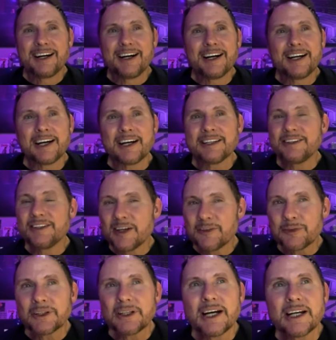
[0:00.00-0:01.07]
I
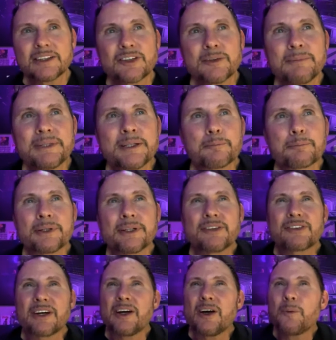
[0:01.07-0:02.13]
never got to meet
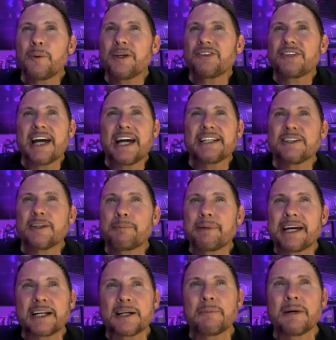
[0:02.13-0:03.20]
Prince. I always had in the
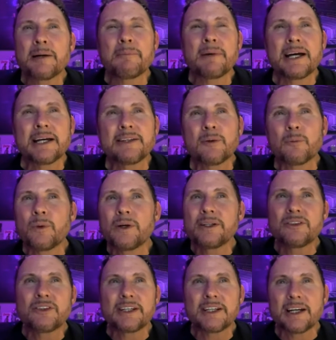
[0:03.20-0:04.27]
back of my mind that
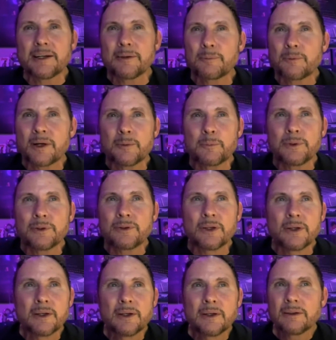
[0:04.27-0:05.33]
one day I would,
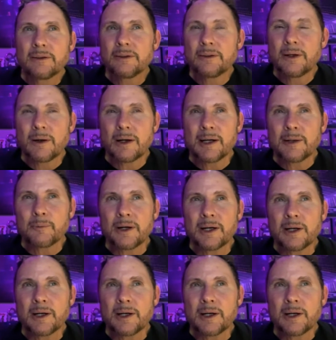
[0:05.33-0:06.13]
you know, I